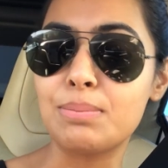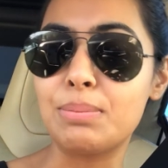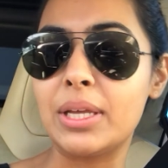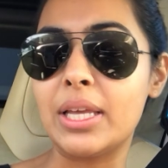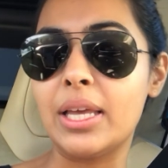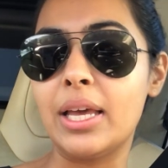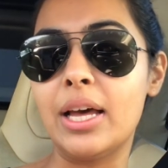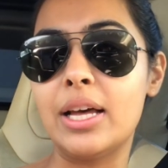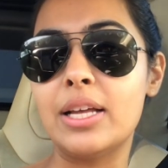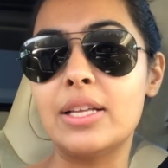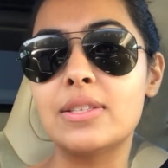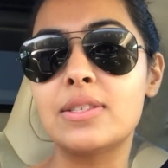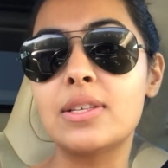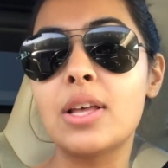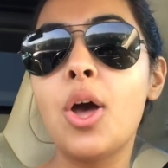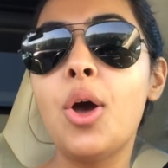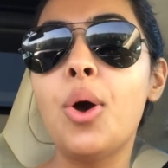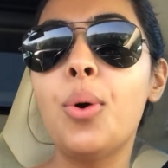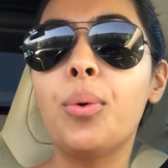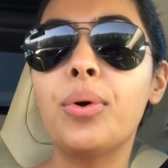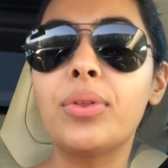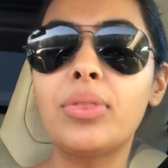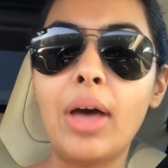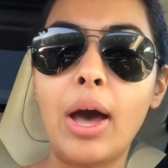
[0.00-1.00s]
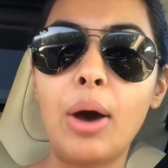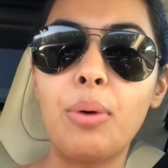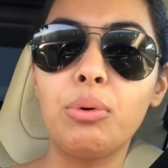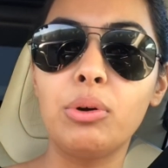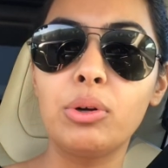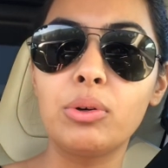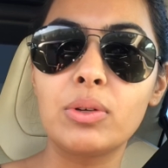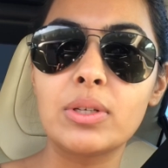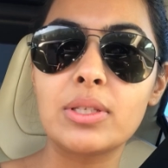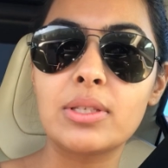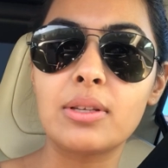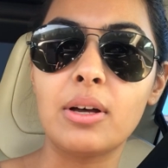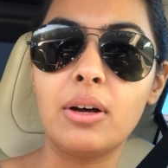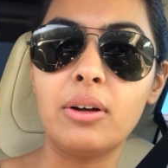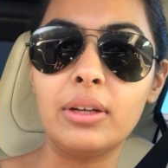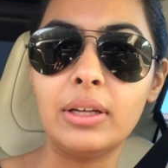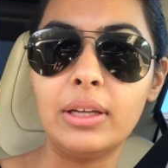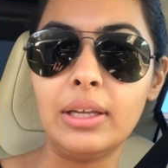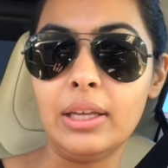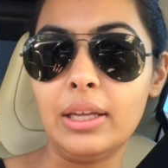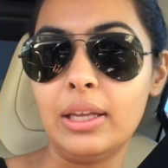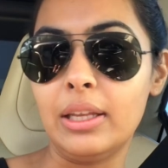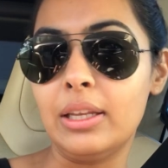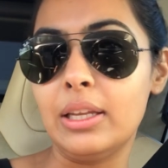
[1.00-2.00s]
because what that will
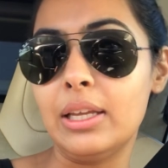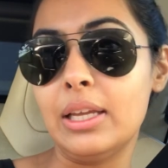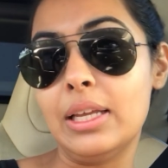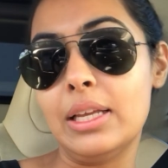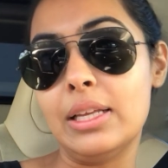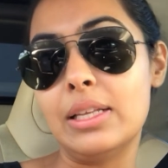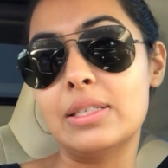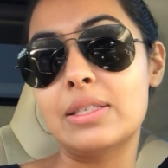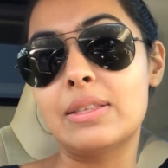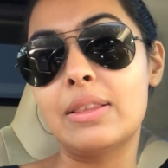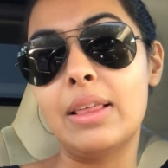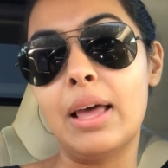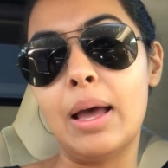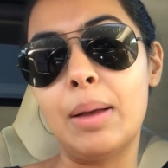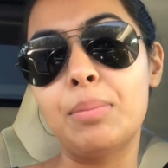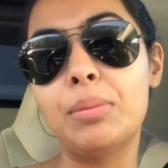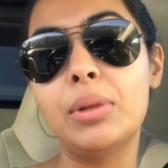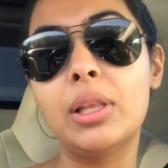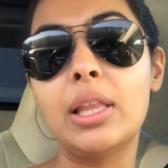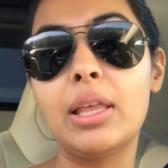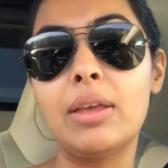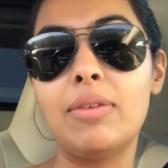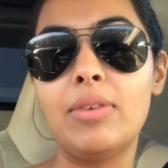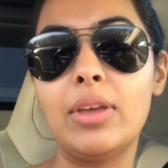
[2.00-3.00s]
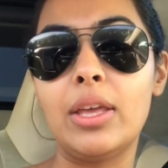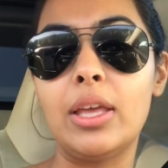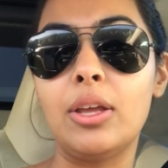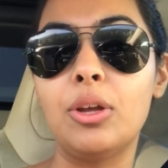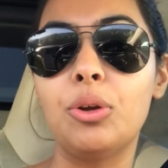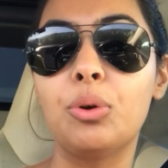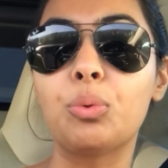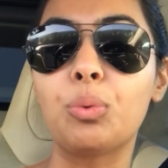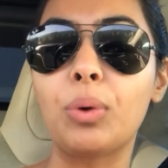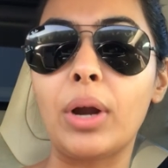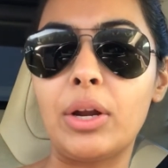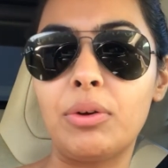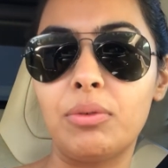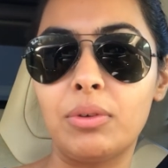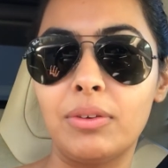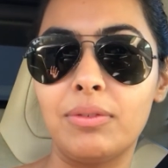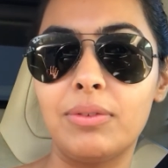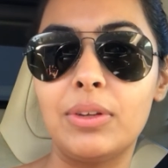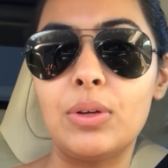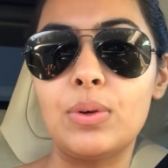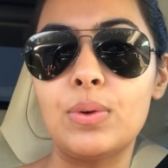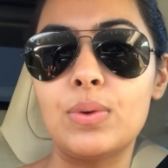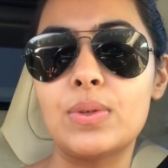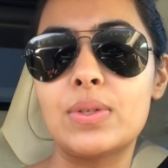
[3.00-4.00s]
result in is them leaving great
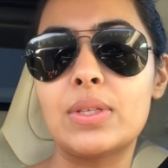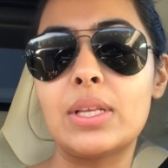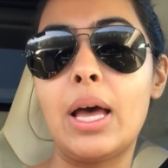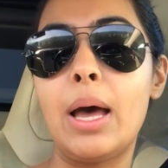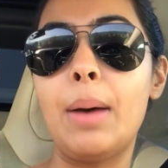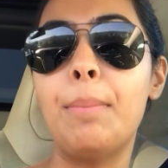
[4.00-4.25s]
reviews